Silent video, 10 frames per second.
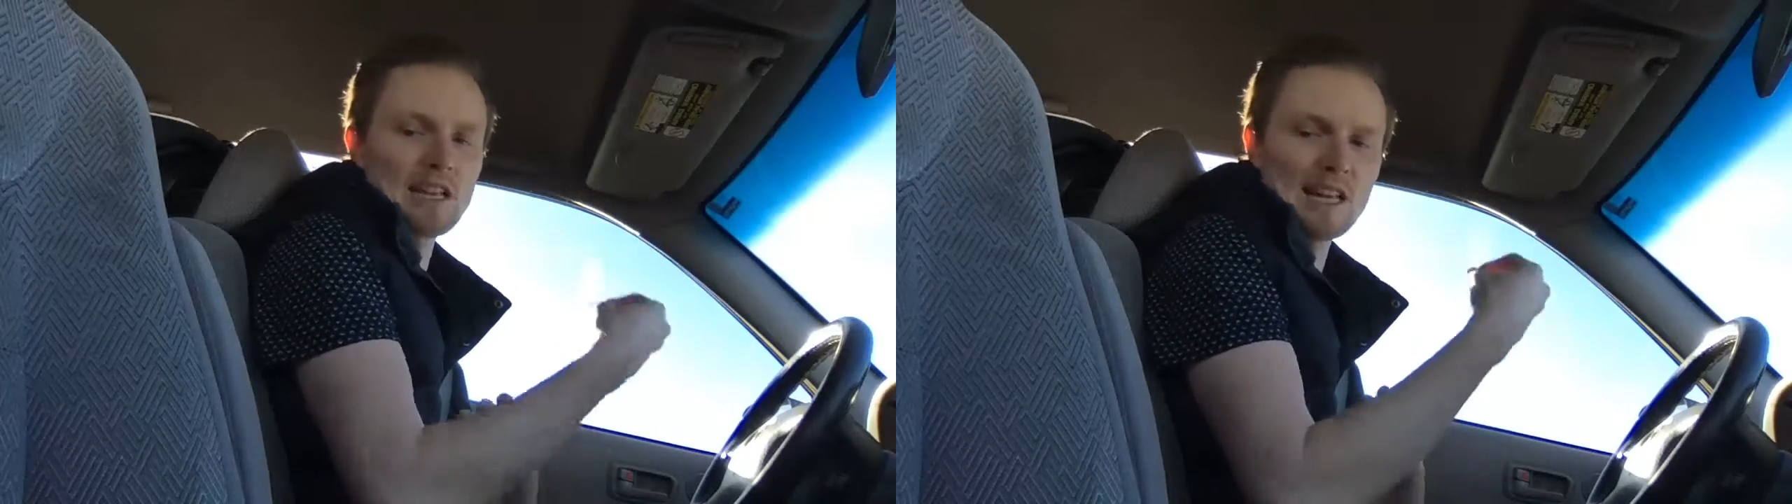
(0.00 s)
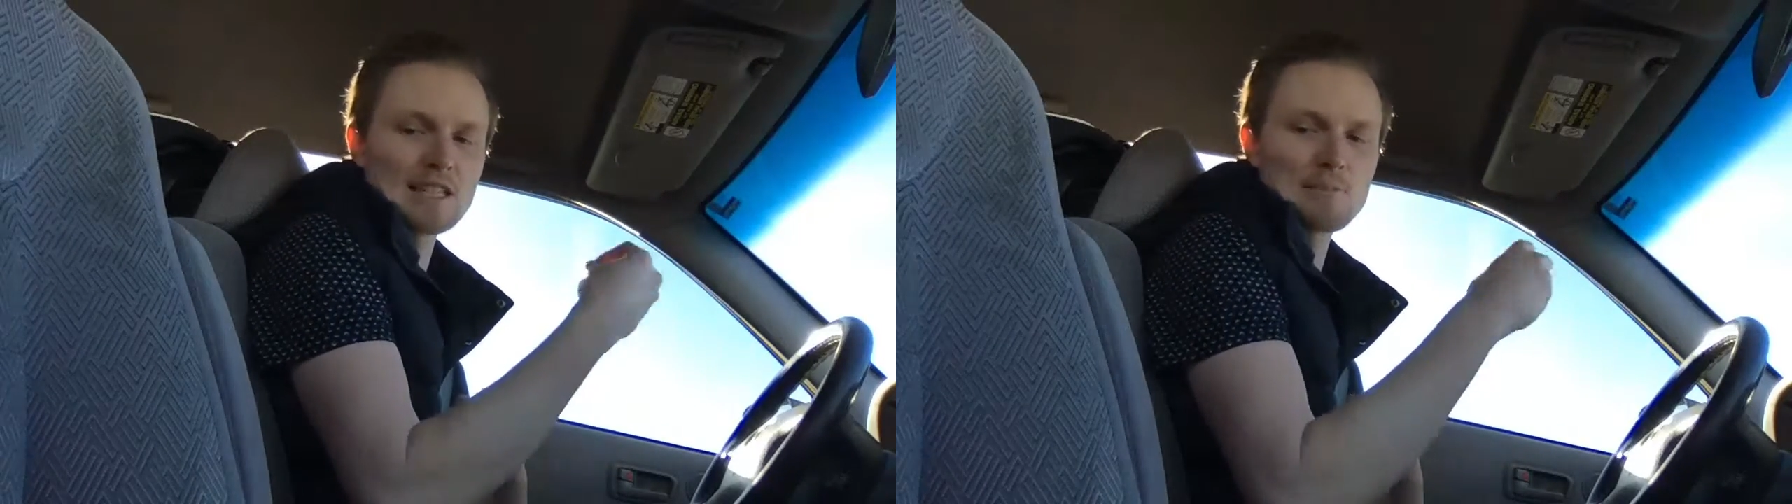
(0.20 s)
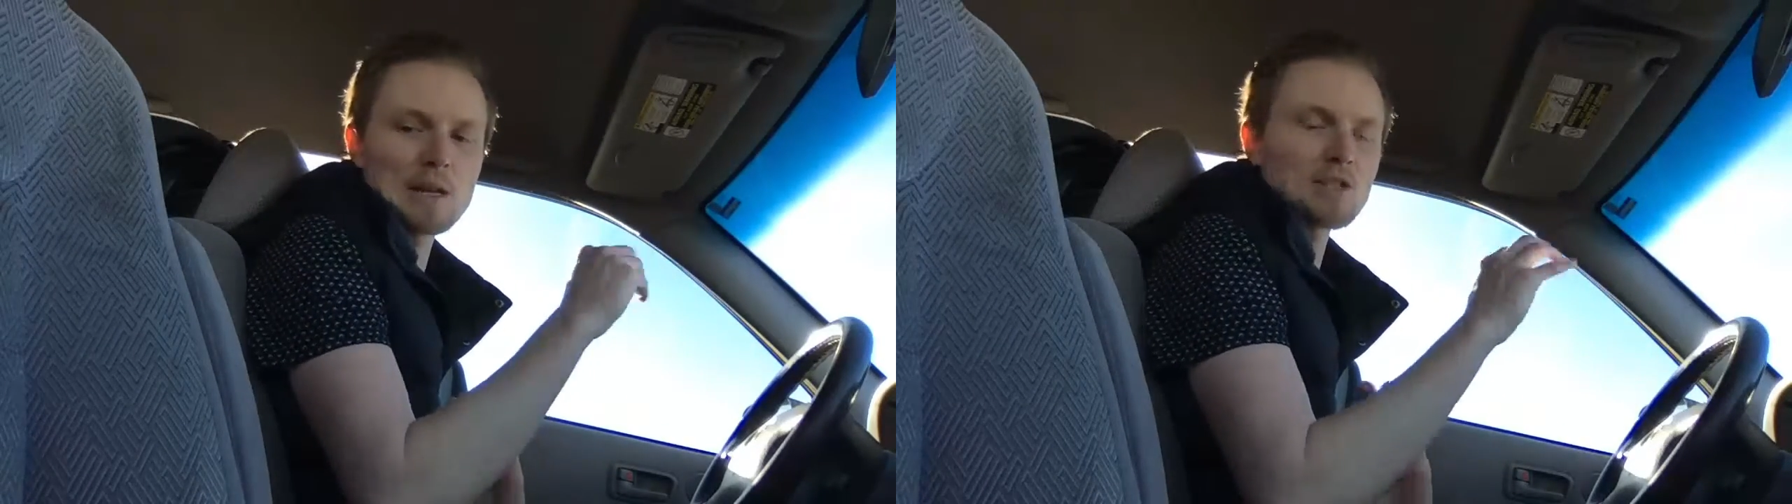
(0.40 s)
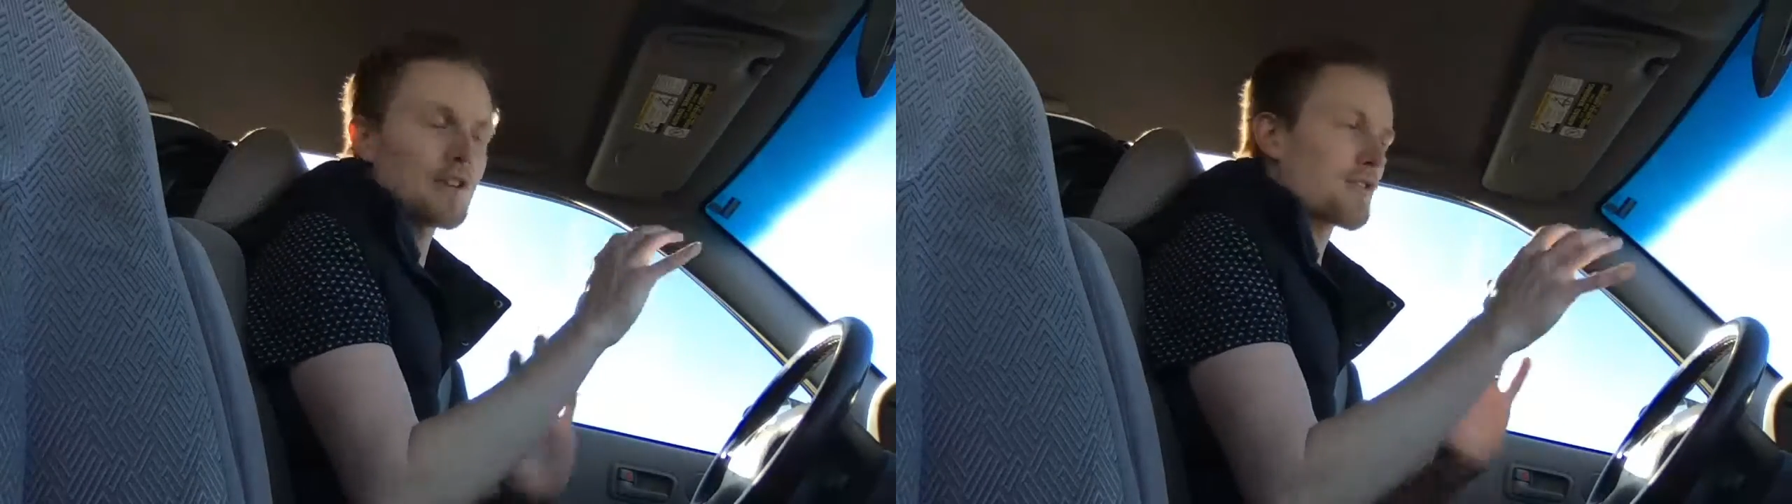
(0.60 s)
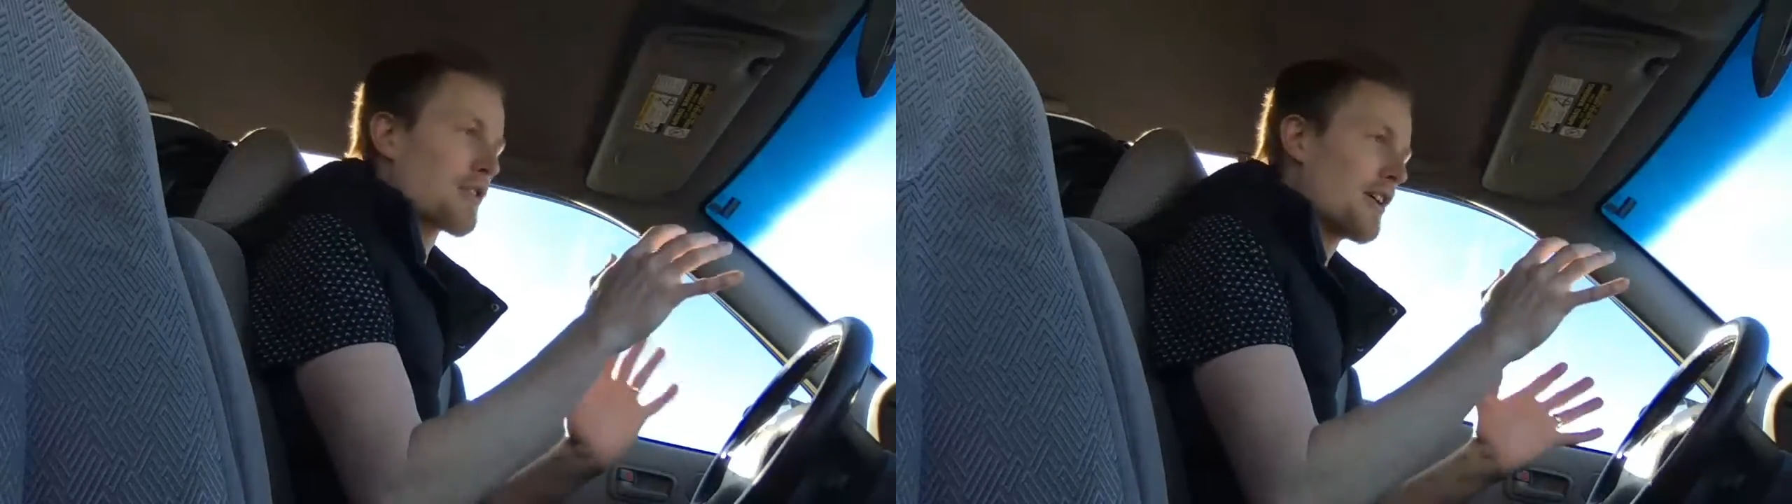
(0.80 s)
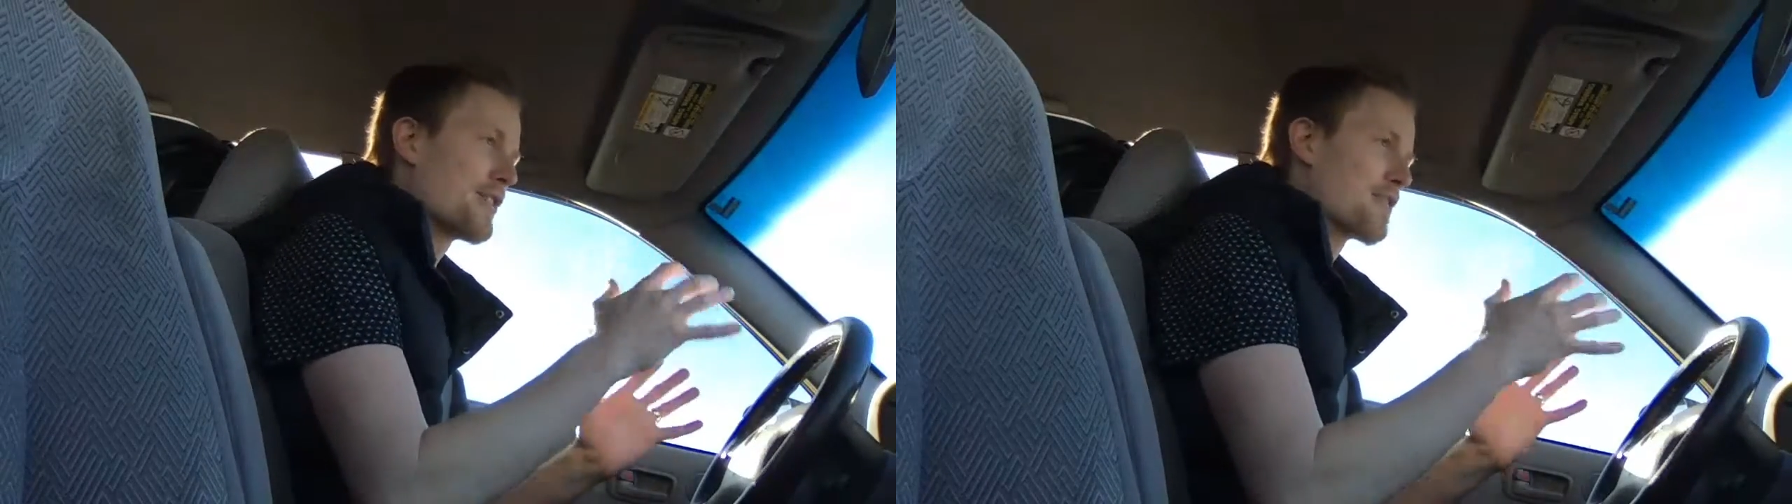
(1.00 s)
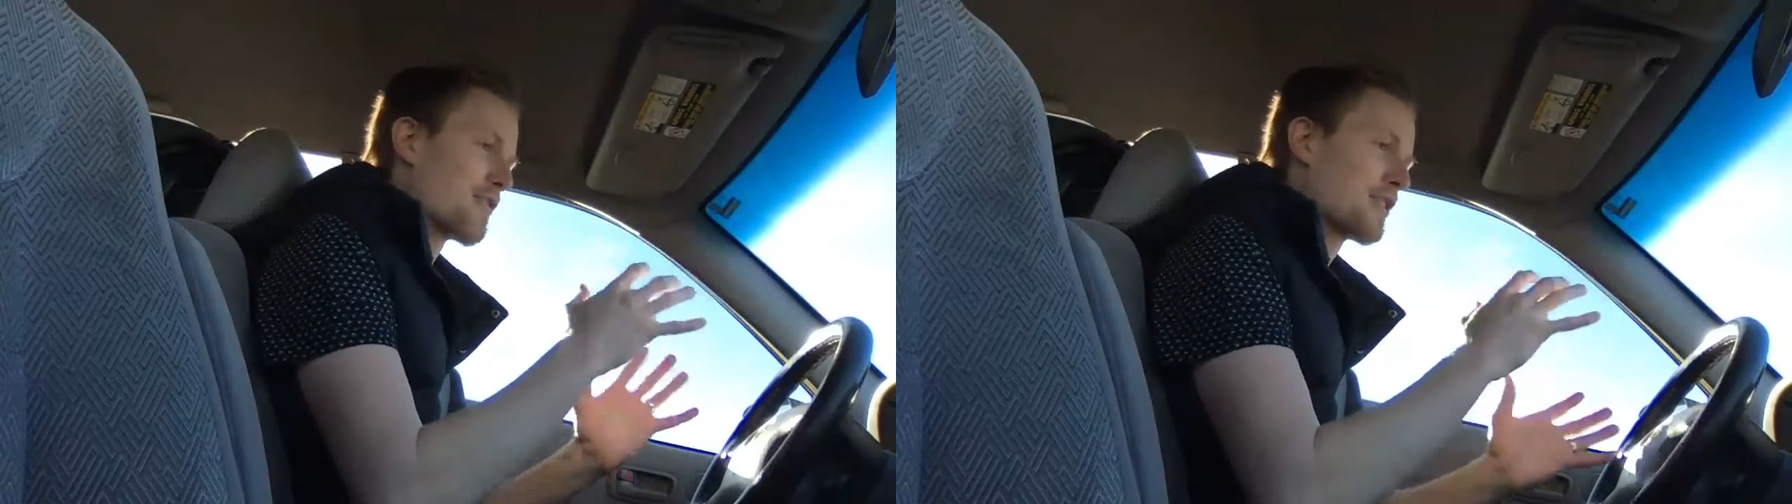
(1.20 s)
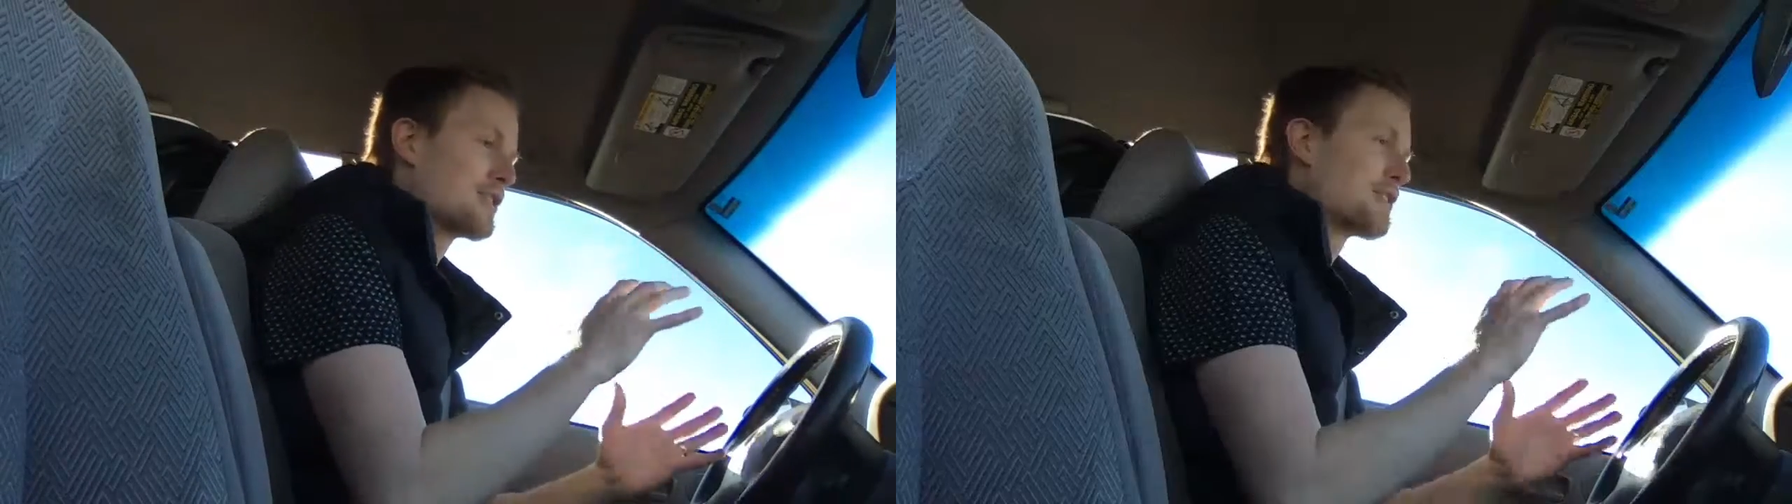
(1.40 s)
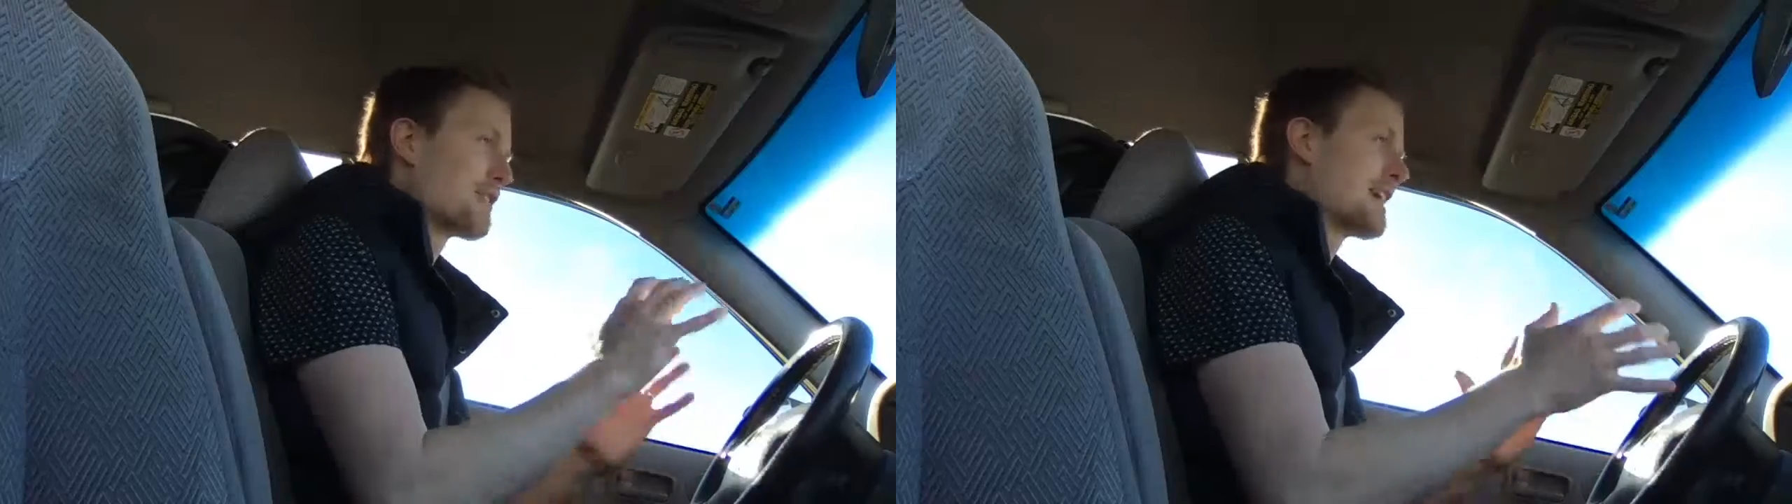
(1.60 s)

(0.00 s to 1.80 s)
like especially if you're on the verge of